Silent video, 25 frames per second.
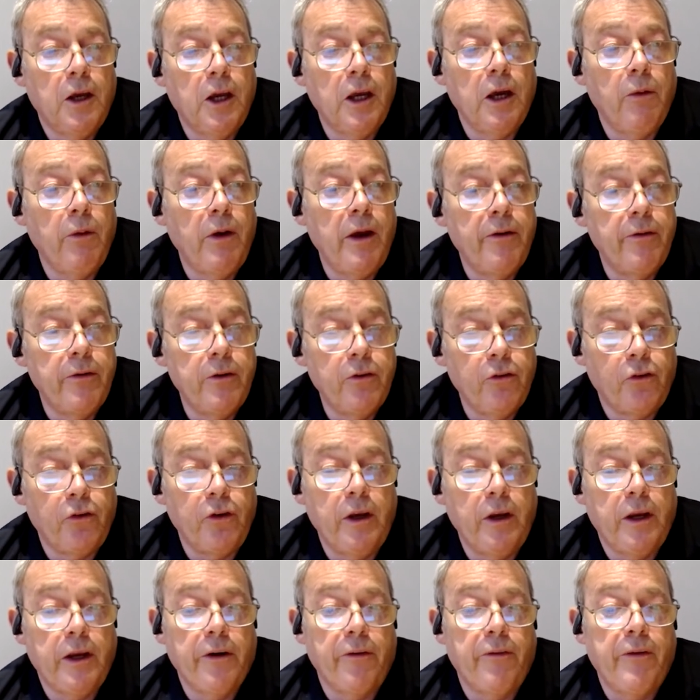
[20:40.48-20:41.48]

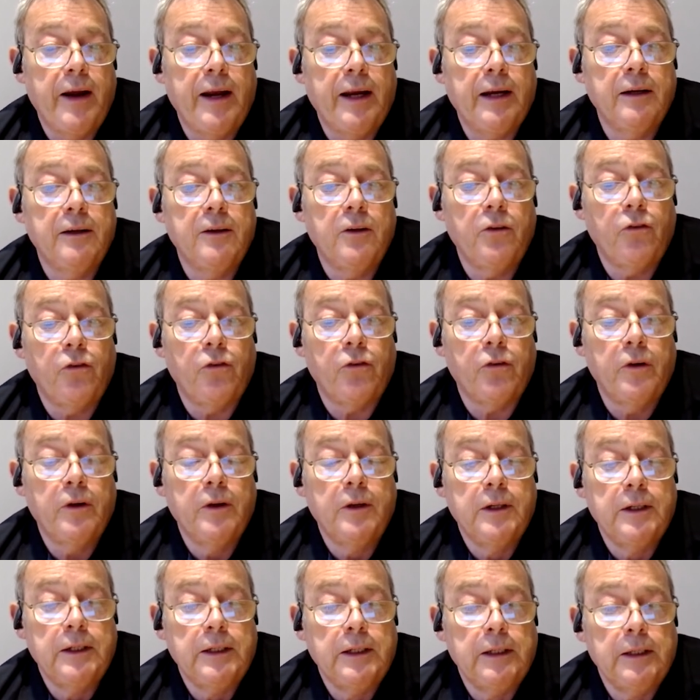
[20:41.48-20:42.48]
coherency correctness.
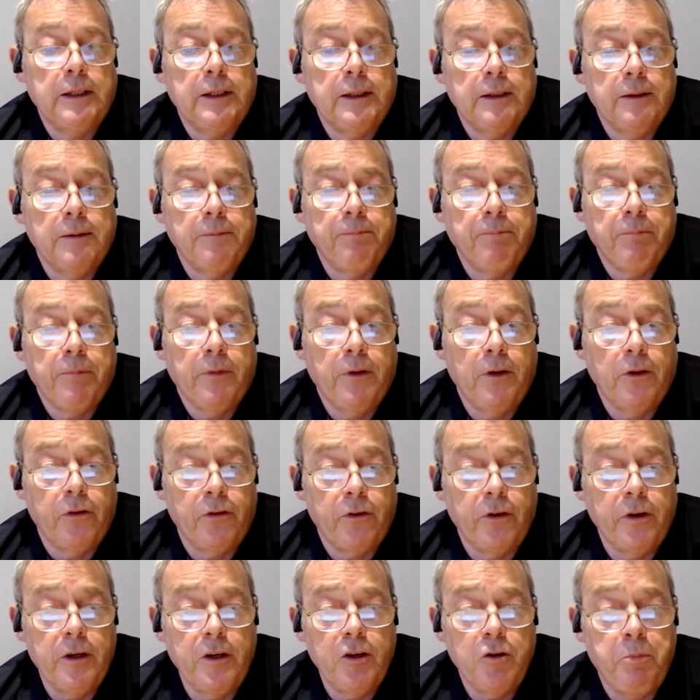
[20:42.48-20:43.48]
The
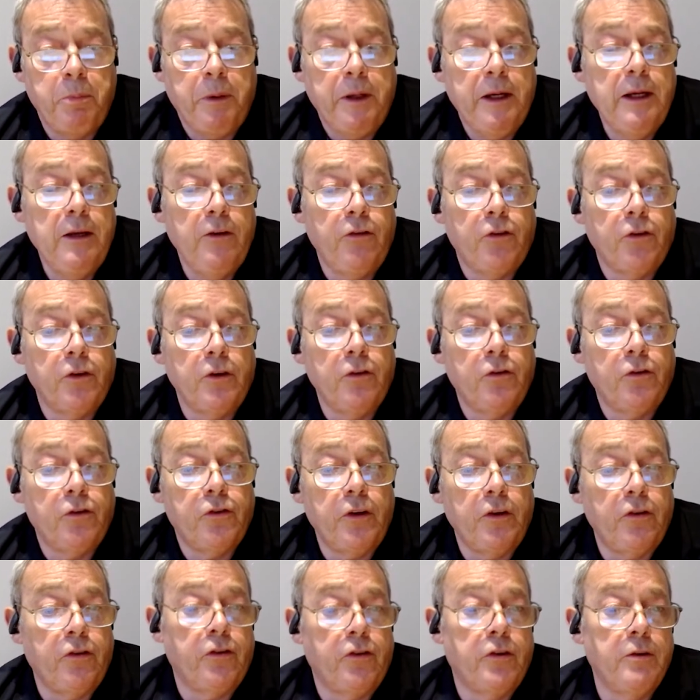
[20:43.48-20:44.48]
third piece is
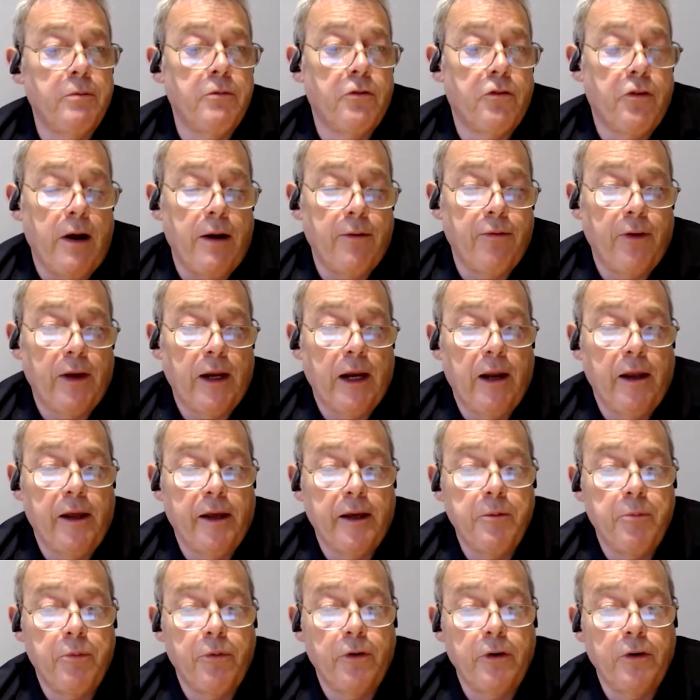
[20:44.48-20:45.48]
system traffic
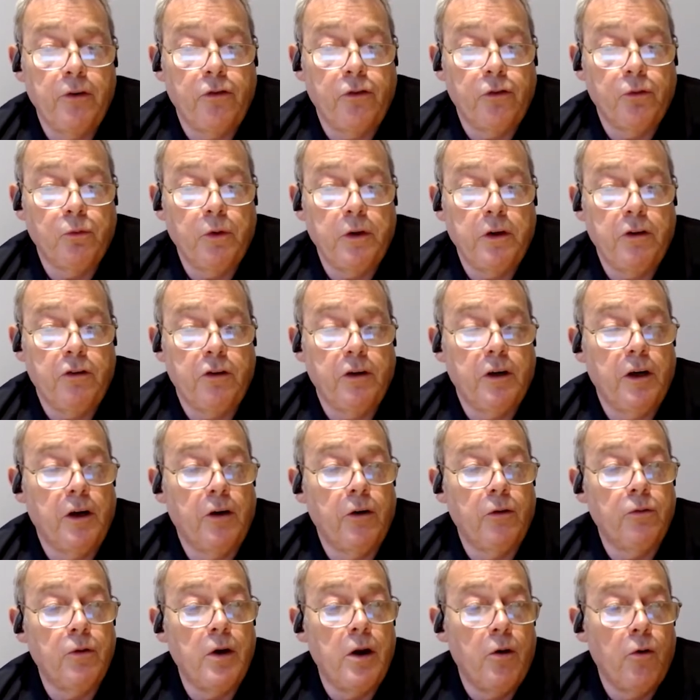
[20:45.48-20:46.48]
libraries, which
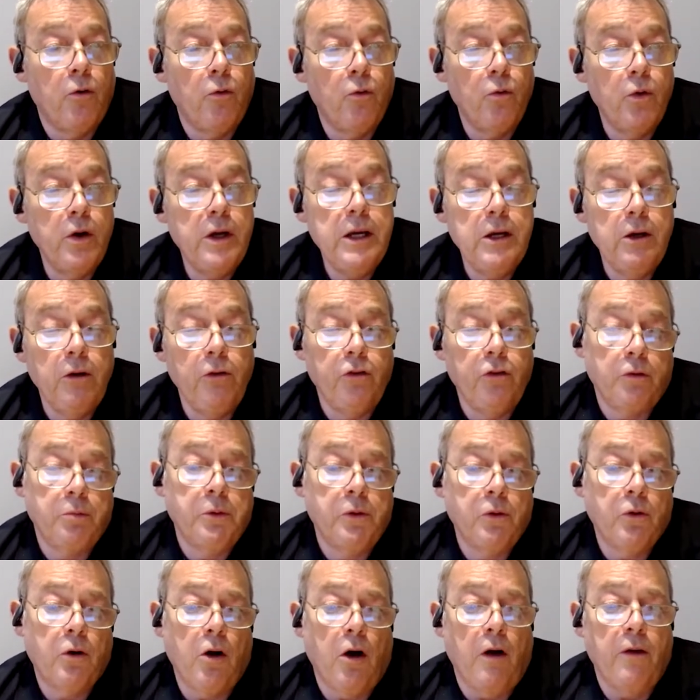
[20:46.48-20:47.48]
are
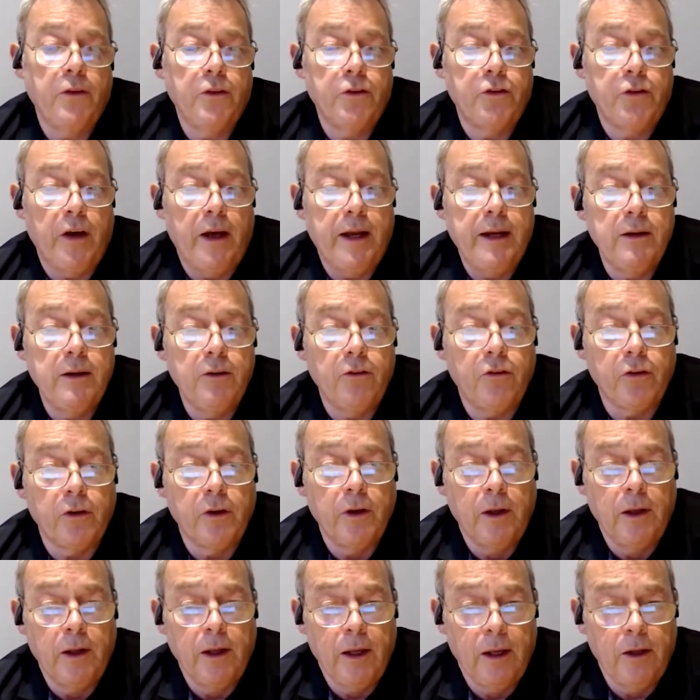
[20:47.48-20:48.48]
reusable content
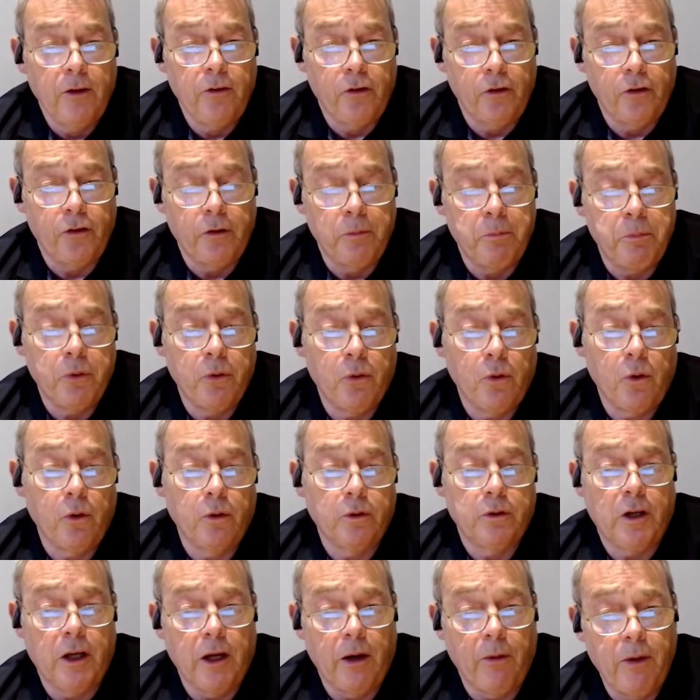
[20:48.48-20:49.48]
to
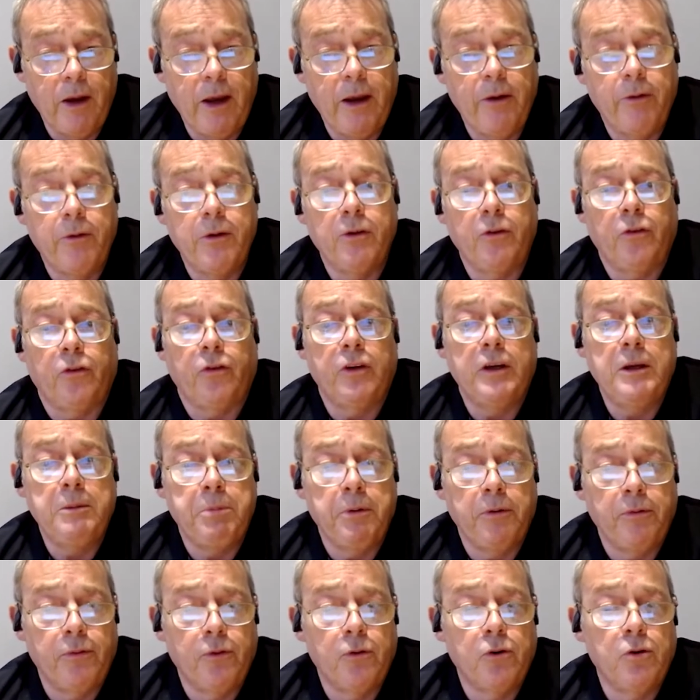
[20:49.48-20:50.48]
support coherency,
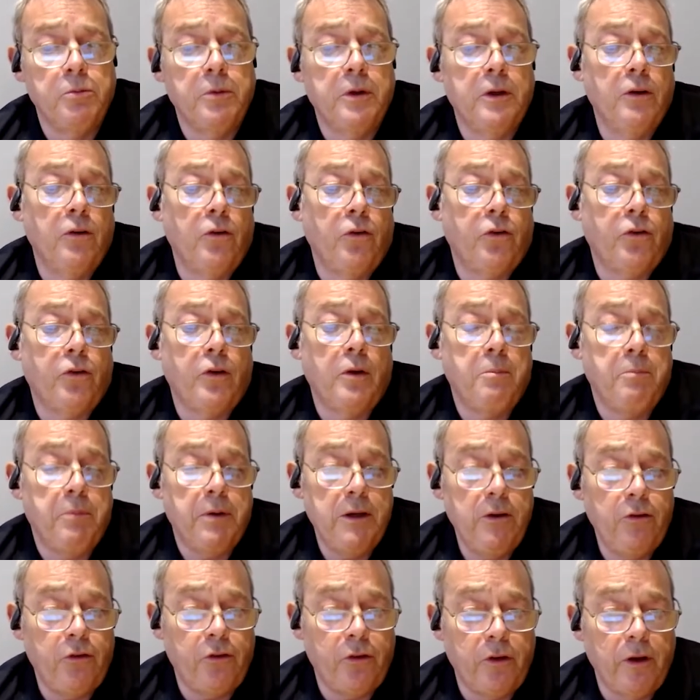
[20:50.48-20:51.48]
performance,
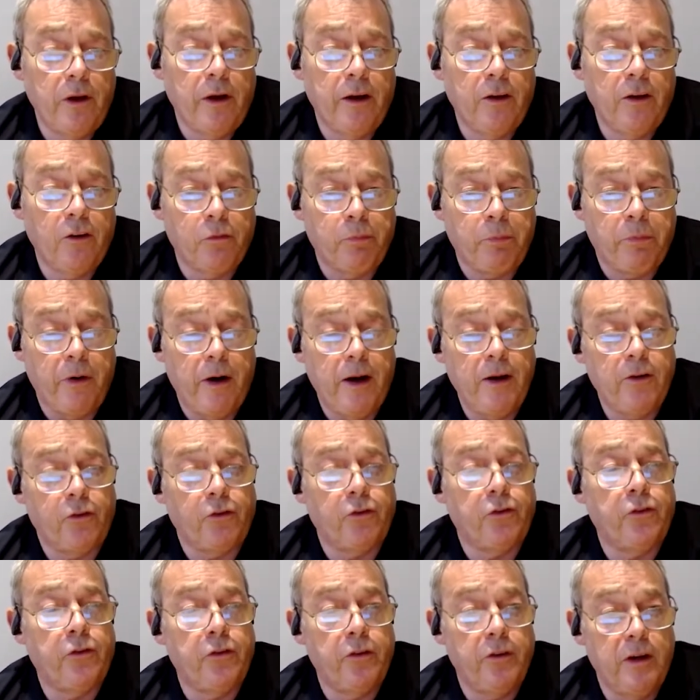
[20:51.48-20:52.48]
PCI
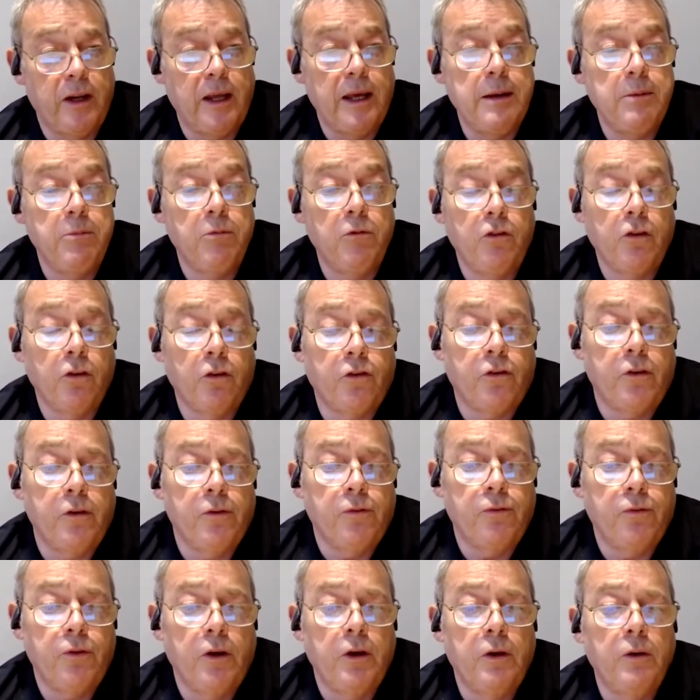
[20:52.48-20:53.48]
Express, to name just a
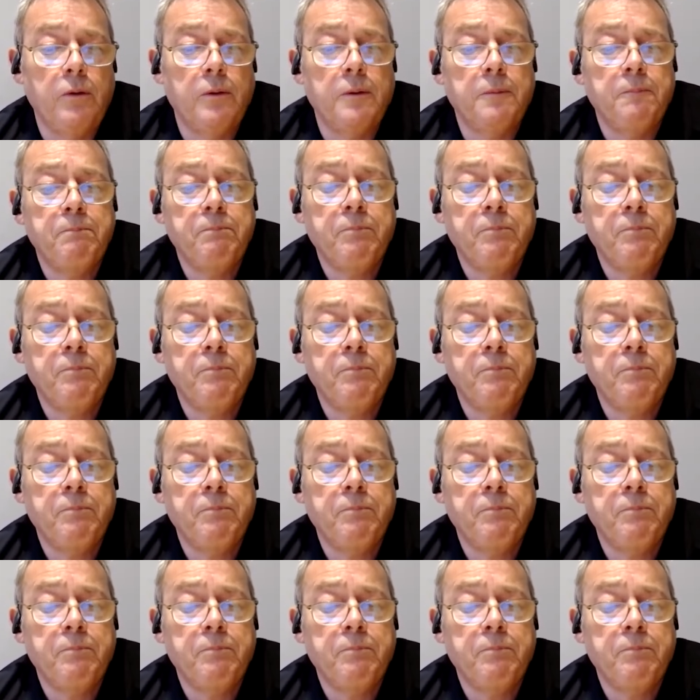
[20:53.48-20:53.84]
few.